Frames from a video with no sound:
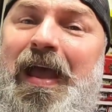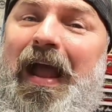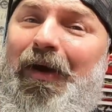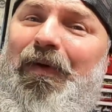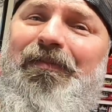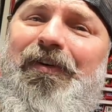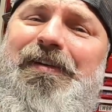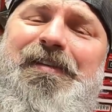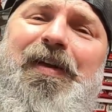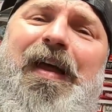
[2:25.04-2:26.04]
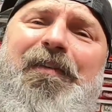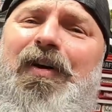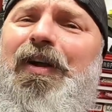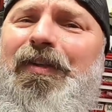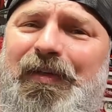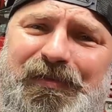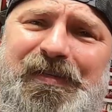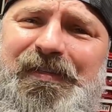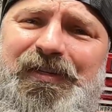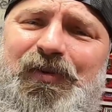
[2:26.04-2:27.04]
However, it's gonna have all of those
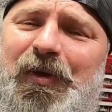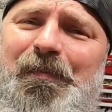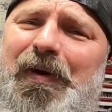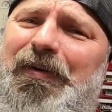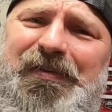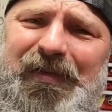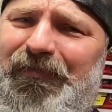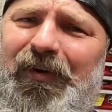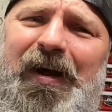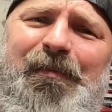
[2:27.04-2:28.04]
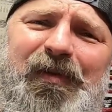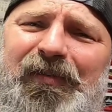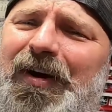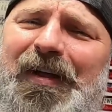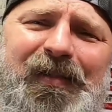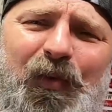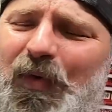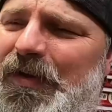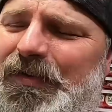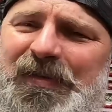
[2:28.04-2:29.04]
essential components, the frame, the front end, the
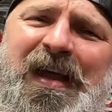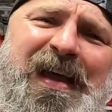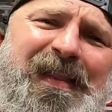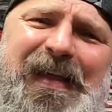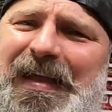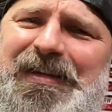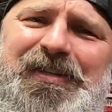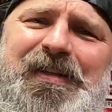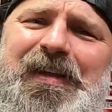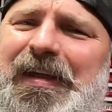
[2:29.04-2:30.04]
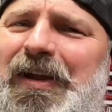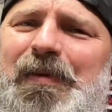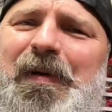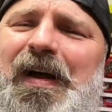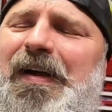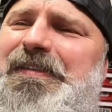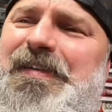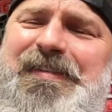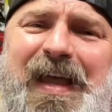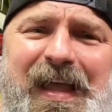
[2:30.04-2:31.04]
wheels, the engine, the gearbox,
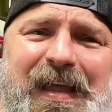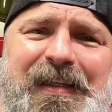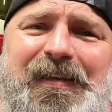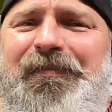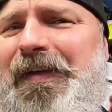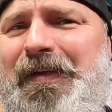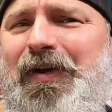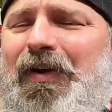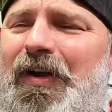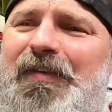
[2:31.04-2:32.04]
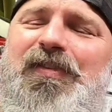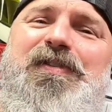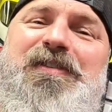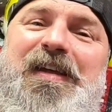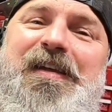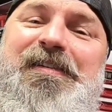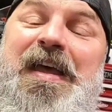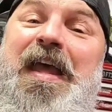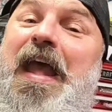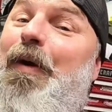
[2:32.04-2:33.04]
the tank, the fender, all of those things,
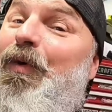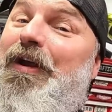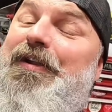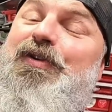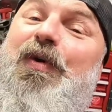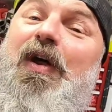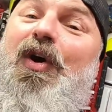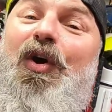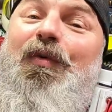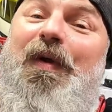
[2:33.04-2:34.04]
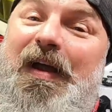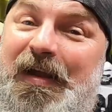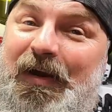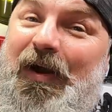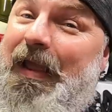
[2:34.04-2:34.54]
and we're gonna do it all right here